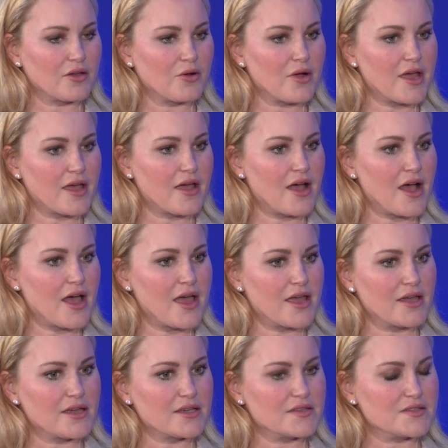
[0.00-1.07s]

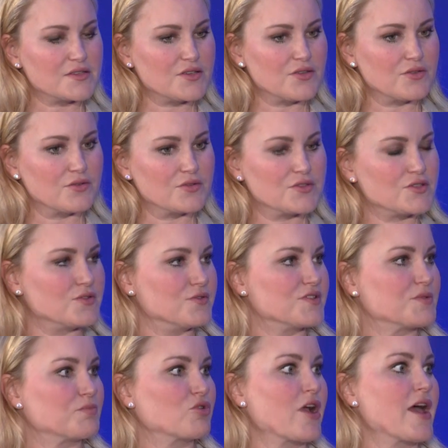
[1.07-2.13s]
AI is used to
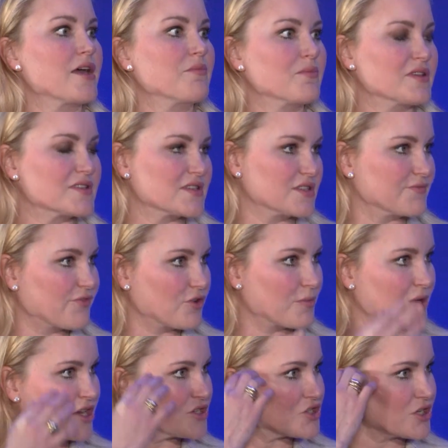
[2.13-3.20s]
spread
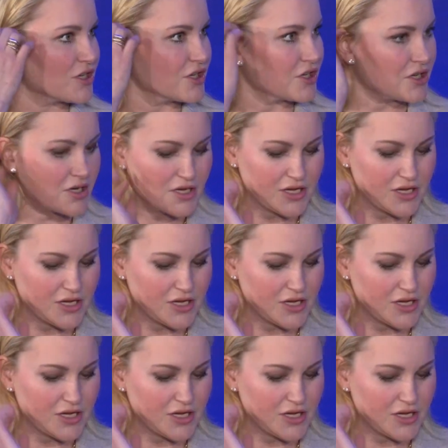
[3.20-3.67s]
misinformation?